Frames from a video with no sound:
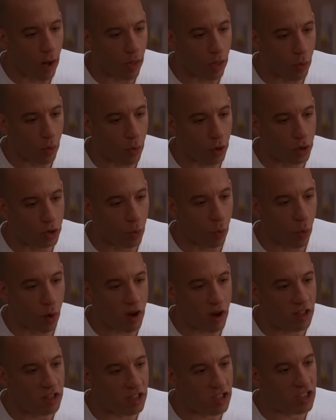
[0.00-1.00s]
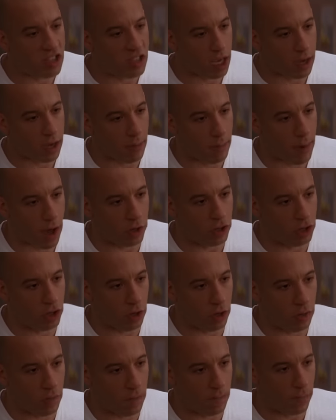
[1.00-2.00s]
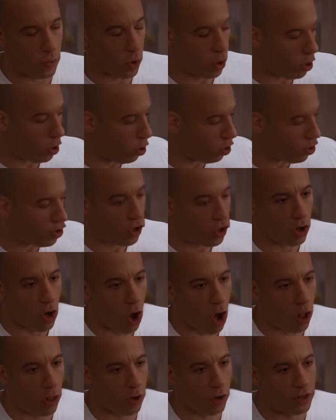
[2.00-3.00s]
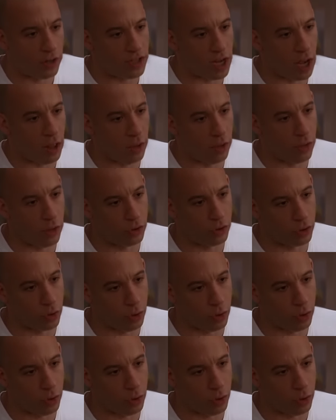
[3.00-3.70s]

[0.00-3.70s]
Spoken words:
mother was worried sick about you. You should call her and tell her the